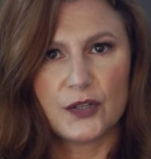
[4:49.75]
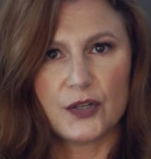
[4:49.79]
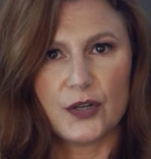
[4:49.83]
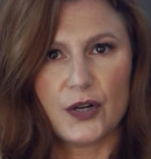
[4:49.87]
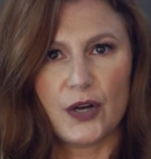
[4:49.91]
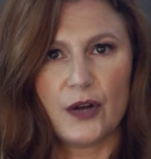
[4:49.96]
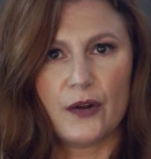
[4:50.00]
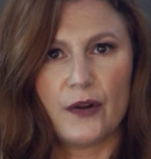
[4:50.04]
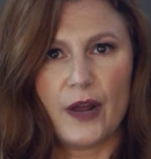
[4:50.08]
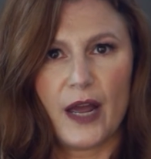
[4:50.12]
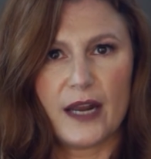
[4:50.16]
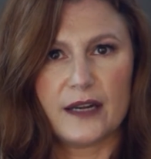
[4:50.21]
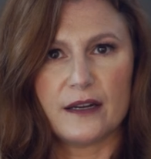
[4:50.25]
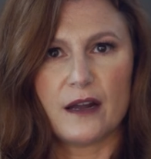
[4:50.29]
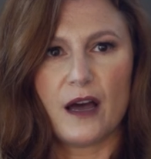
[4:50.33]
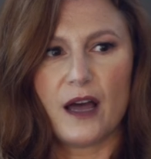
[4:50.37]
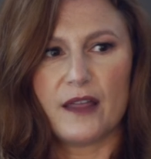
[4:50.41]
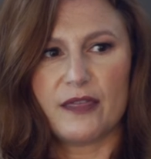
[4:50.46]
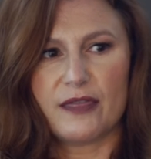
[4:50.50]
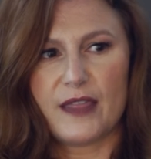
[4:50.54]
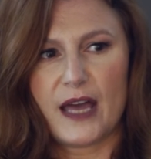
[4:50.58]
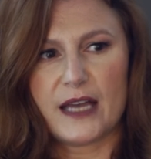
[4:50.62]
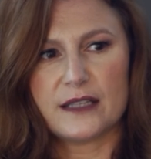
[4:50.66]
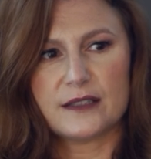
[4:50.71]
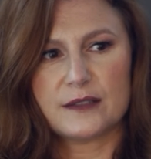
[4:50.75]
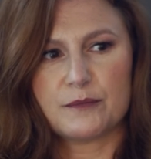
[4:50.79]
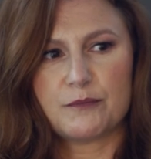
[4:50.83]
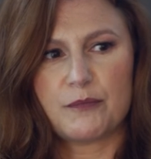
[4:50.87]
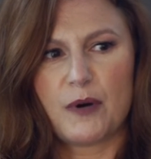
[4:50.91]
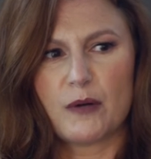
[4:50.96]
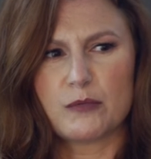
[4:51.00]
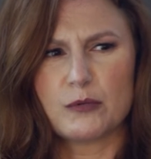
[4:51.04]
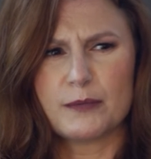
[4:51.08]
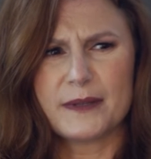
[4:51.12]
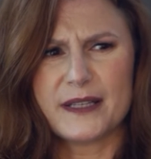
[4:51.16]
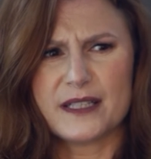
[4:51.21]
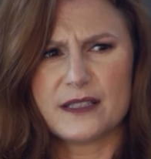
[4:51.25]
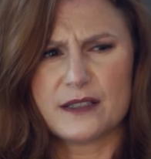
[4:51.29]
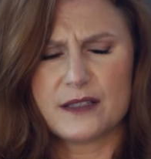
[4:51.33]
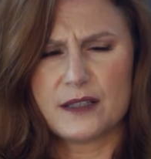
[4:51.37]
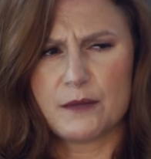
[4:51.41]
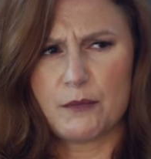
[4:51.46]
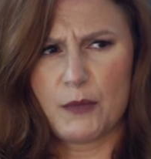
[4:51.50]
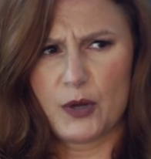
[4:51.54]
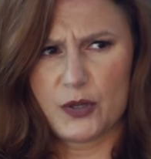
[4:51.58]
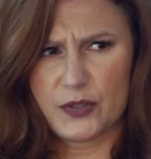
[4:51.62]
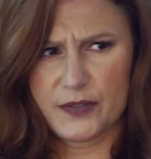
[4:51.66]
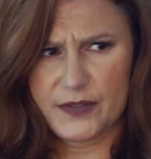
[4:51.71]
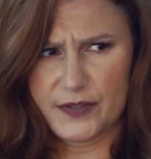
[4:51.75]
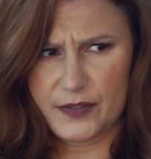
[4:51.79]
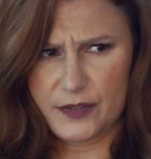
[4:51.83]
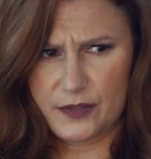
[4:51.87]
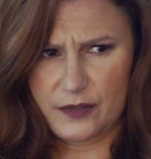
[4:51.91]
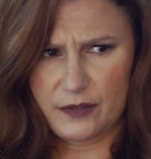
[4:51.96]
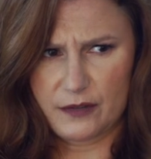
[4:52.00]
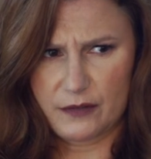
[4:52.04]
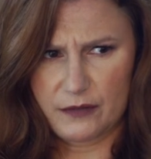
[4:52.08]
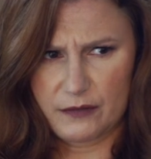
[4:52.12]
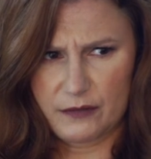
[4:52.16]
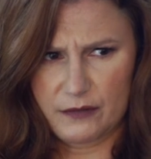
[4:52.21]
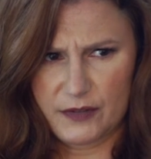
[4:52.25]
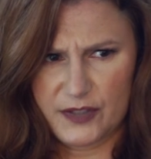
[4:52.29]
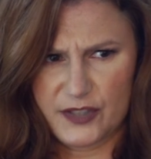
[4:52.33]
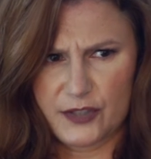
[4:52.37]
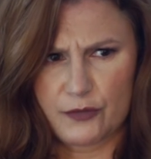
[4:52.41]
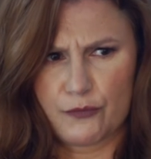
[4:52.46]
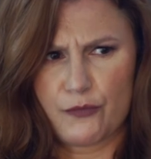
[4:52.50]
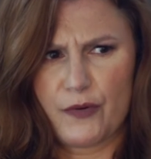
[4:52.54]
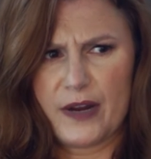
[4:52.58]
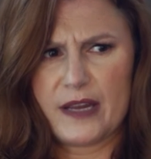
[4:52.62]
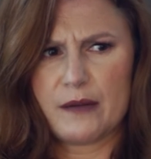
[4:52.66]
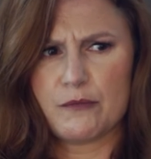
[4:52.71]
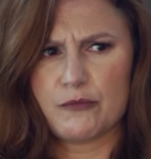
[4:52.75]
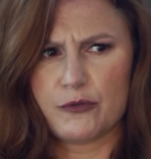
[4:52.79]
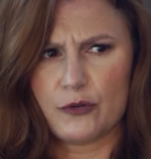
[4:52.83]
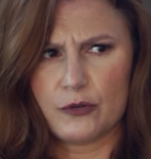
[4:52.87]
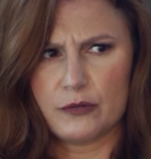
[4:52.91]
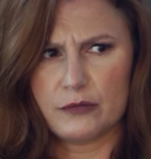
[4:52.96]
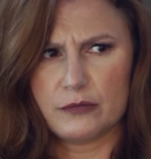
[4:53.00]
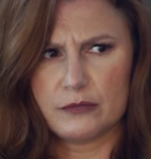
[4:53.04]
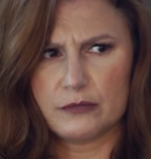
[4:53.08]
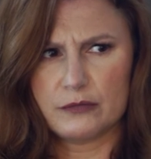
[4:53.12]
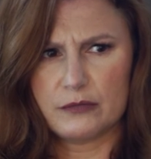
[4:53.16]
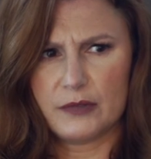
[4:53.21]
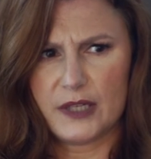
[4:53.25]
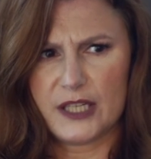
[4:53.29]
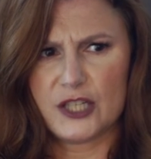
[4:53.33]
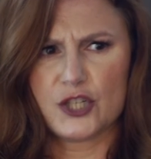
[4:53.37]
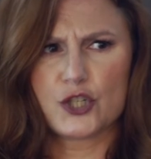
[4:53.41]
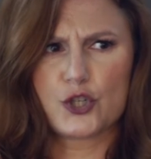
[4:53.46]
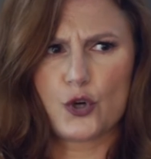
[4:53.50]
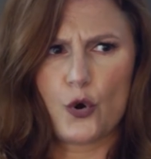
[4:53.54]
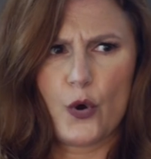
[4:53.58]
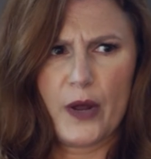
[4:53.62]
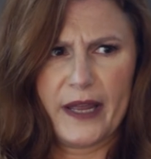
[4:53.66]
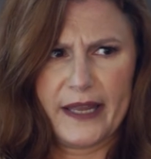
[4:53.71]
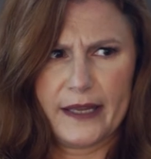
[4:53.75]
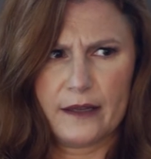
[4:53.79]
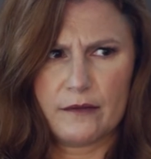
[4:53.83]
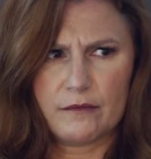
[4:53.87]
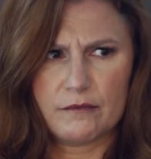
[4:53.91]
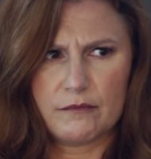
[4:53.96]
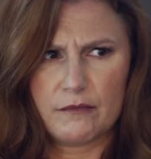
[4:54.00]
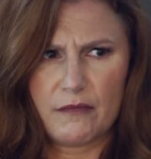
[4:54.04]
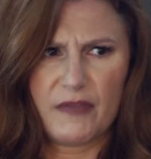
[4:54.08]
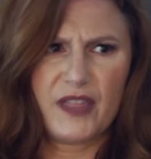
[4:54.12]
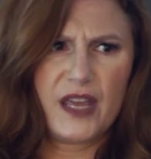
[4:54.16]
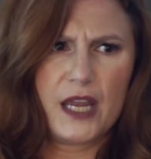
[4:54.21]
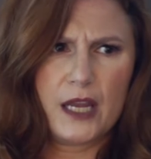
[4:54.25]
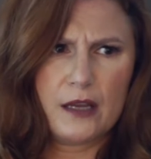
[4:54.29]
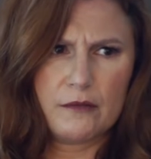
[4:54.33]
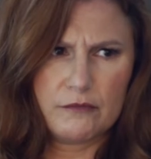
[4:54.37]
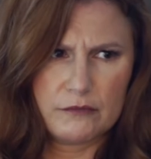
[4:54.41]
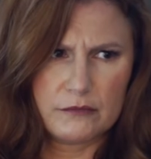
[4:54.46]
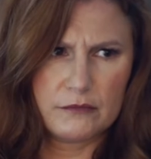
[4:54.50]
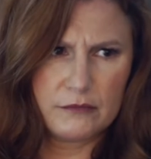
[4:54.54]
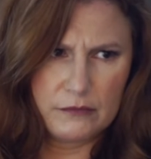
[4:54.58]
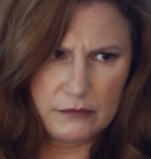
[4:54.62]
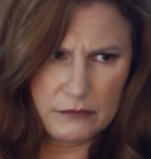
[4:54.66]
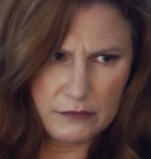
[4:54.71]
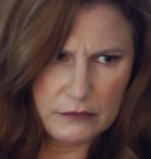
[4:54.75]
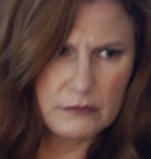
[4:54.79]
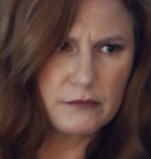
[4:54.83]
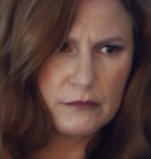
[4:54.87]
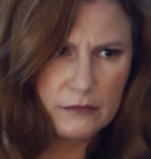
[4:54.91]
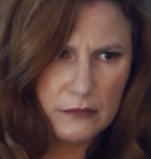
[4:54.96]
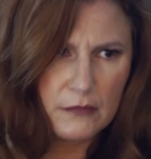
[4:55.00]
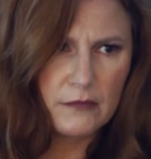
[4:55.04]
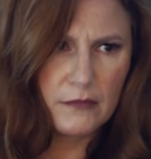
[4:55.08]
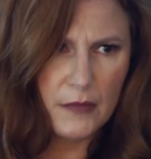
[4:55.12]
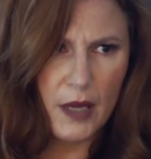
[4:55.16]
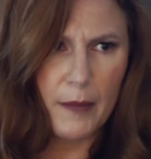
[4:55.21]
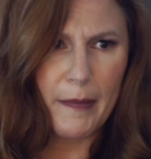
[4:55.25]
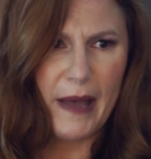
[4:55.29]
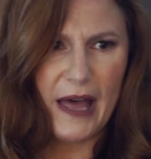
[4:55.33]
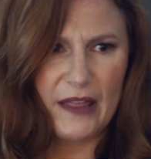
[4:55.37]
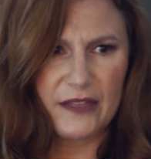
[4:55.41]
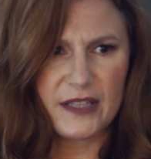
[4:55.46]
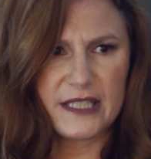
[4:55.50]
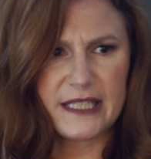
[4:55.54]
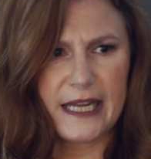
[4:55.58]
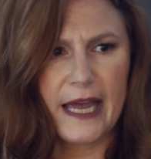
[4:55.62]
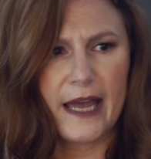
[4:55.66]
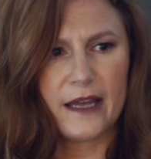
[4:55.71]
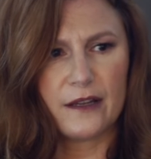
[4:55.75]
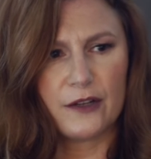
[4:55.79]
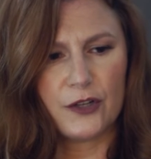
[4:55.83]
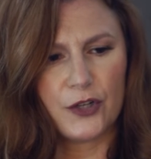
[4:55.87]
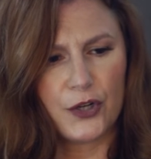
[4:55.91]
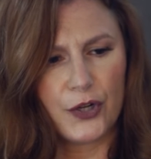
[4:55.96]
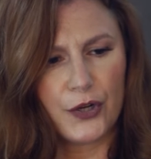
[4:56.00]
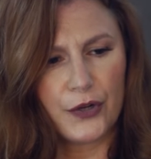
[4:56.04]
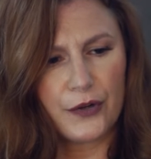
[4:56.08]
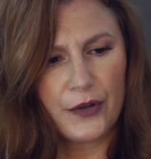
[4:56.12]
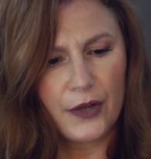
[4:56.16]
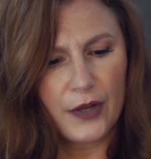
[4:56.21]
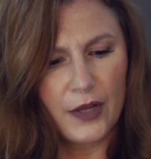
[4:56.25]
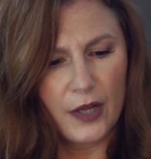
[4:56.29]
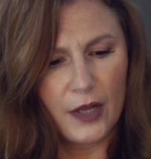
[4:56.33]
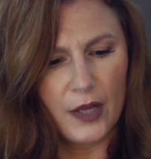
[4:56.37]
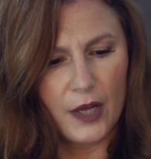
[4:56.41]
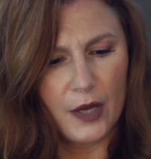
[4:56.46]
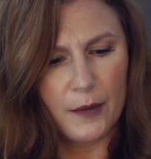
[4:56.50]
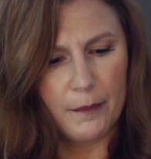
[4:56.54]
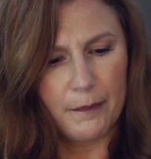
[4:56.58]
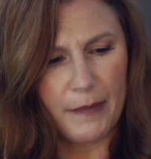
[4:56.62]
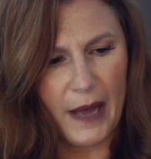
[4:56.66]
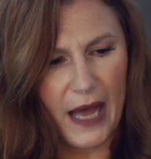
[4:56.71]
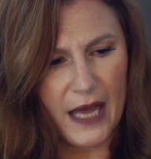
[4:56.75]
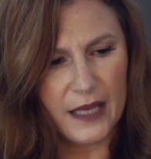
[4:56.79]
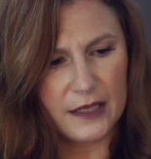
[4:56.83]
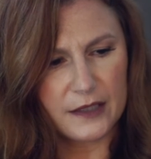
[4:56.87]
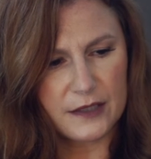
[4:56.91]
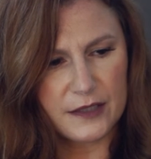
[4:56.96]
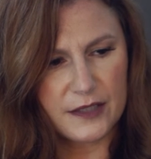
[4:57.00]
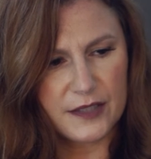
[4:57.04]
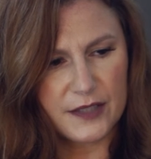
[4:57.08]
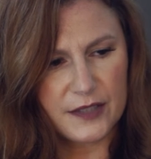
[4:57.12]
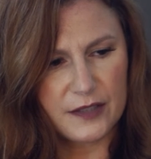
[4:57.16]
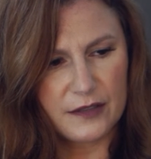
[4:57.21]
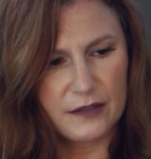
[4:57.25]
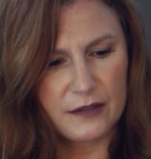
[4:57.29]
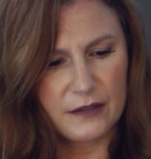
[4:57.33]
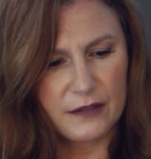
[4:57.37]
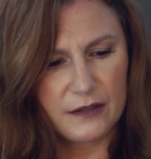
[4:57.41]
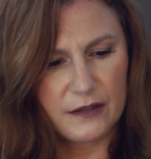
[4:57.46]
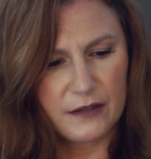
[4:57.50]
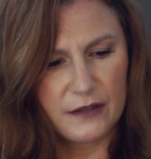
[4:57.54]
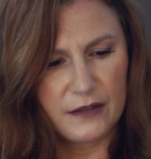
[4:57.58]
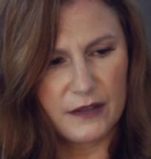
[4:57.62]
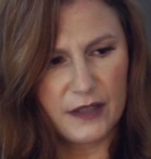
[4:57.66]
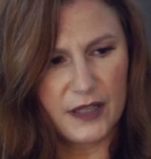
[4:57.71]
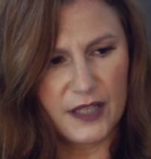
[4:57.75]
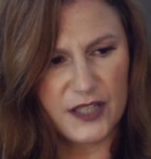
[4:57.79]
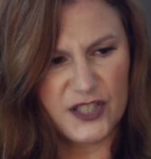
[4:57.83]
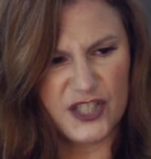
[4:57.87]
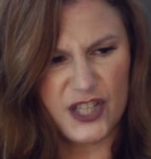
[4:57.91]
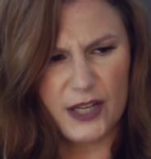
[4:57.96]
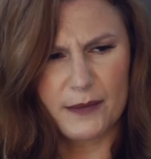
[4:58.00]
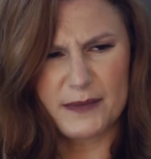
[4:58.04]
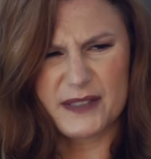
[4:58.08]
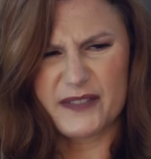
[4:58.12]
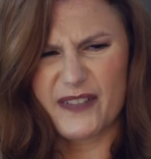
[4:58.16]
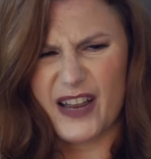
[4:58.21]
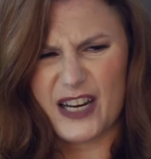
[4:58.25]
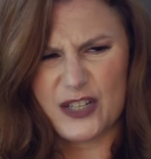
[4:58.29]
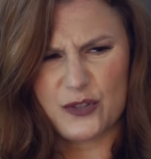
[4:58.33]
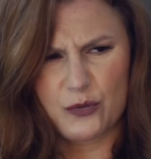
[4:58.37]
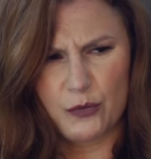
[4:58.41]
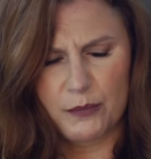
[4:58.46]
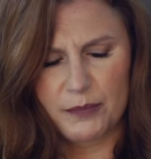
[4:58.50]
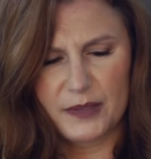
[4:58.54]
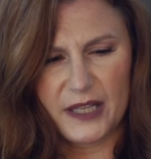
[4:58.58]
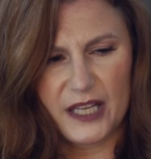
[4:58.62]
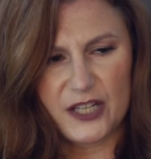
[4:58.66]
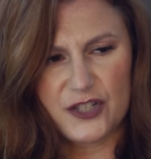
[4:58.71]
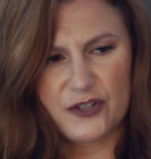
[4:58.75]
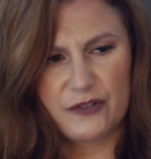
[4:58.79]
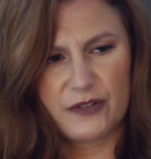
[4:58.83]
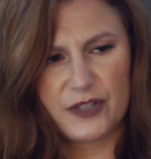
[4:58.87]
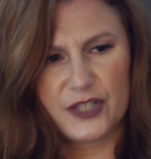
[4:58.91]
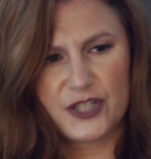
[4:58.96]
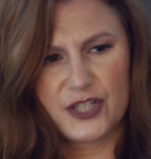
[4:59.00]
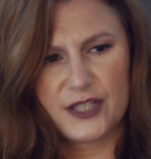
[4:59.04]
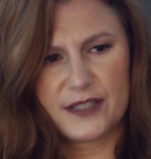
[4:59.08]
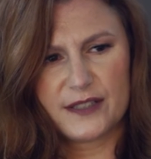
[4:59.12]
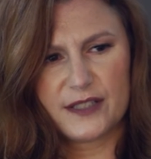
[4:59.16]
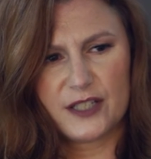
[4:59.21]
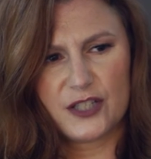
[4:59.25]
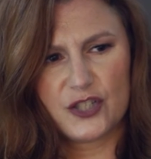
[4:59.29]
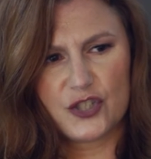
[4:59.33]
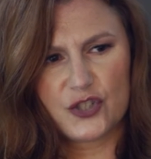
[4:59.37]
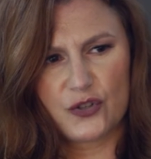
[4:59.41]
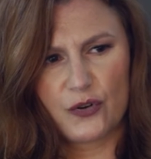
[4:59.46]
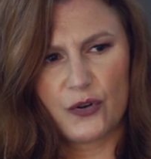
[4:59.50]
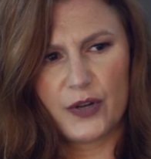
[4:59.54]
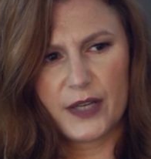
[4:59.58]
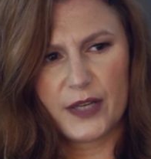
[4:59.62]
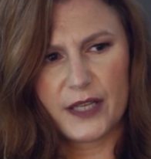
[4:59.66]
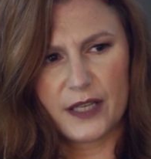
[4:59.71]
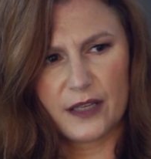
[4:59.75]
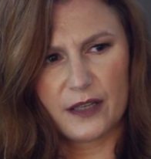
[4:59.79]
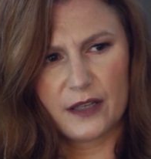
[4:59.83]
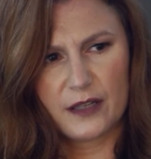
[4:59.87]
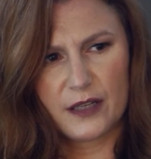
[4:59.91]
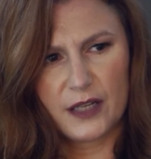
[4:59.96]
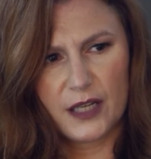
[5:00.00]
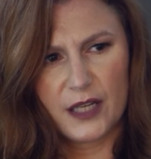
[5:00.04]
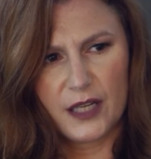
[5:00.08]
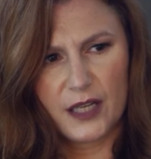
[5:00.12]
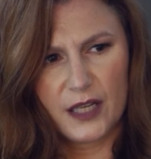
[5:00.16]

you know. And and that probably is the most cerebral enjoying thing about the day, you know. But in terms of actual pleasure and just enjoying it,